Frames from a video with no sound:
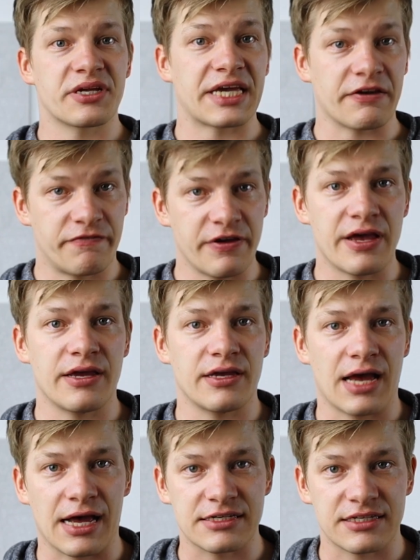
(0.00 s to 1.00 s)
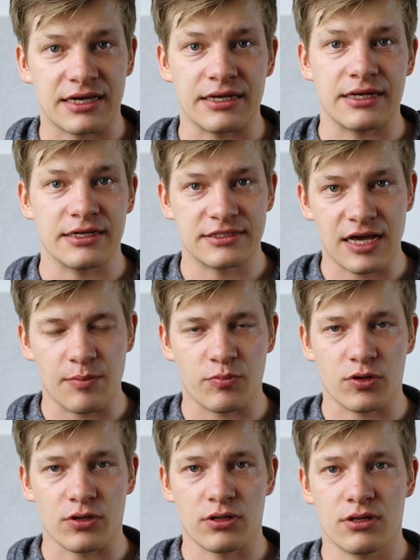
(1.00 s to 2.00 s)
cafe as an
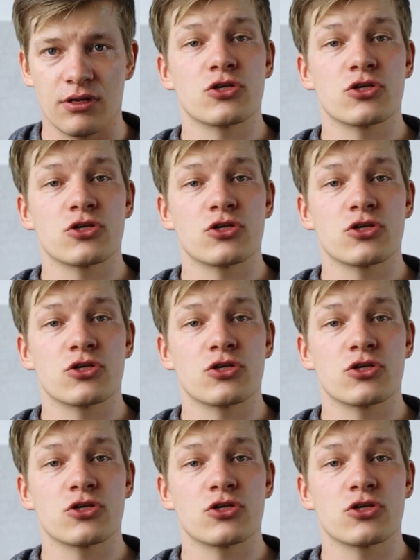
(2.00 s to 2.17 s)
example.